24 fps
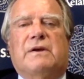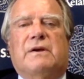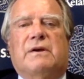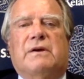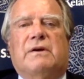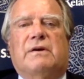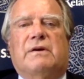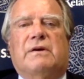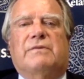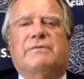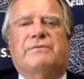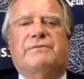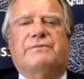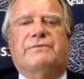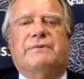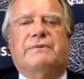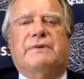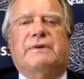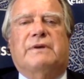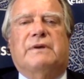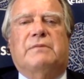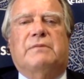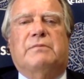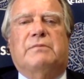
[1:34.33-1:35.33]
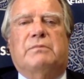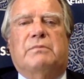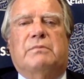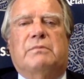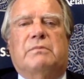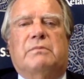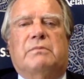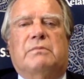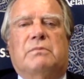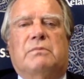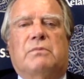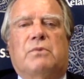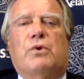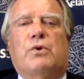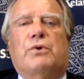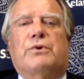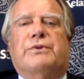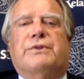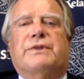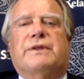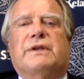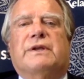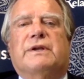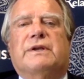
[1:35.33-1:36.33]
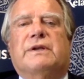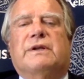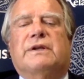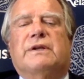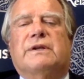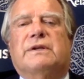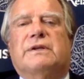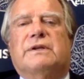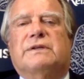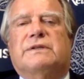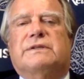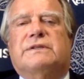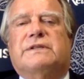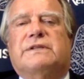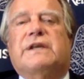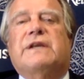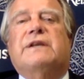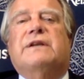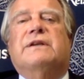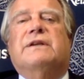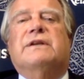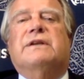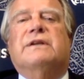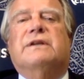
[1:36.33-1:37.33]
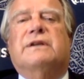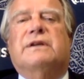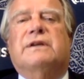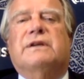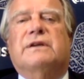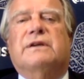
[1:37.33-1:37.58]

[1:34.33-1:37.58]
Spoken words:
of more than 10